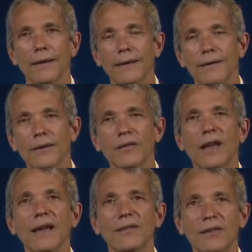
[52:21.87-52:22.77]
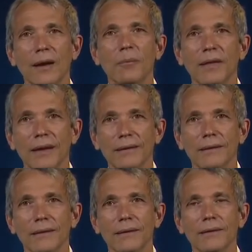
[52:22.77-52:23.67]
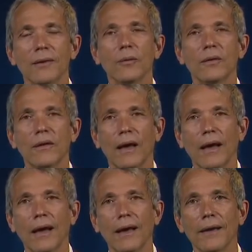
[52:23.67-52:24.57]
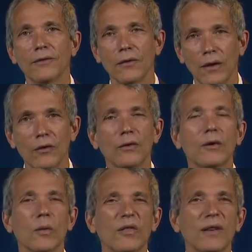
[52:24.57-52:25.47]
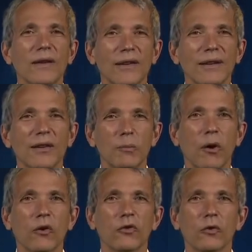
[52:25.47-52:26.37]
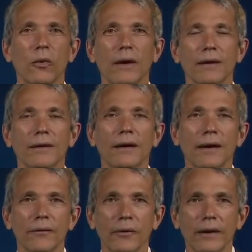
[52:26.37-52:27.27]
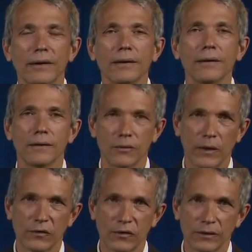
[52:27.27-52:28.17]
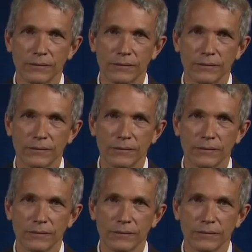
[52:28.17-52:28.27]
to say something to uh, so that you can receive at least partial credit on every question.